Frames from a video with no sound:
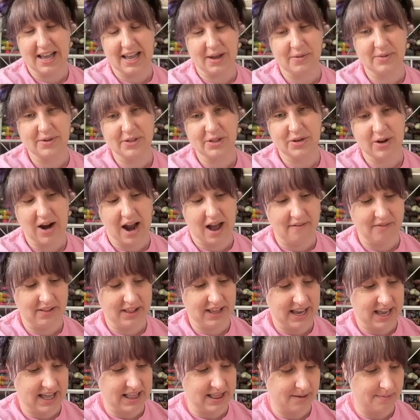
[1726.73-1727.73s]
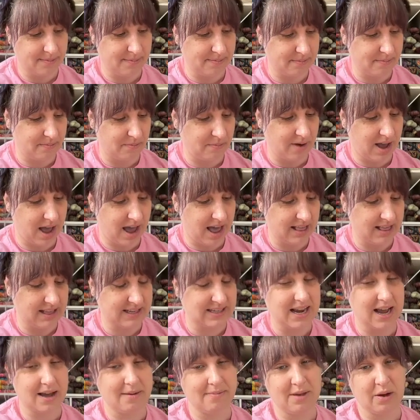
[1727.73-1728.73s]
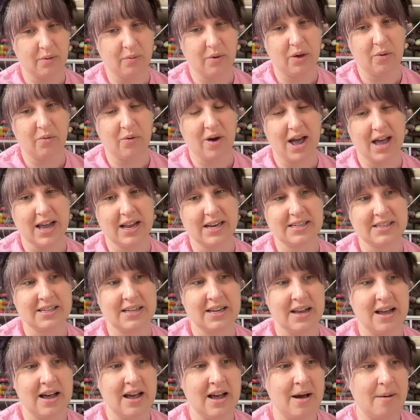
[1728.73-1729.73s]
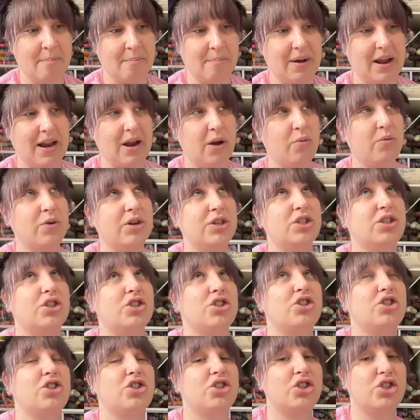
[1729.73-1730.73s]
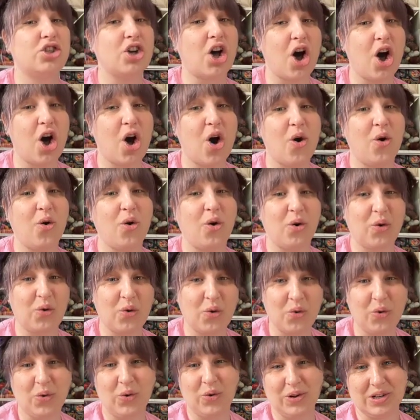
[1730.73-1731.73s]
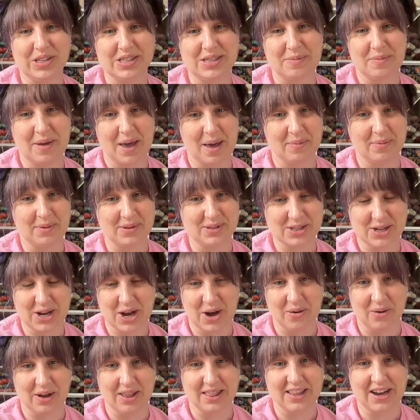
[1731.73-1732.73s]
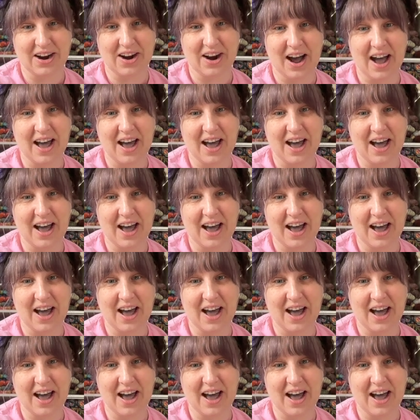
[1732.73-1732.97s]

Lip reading: He was traveling at the time that we went, but it was so cool to be able to go in there.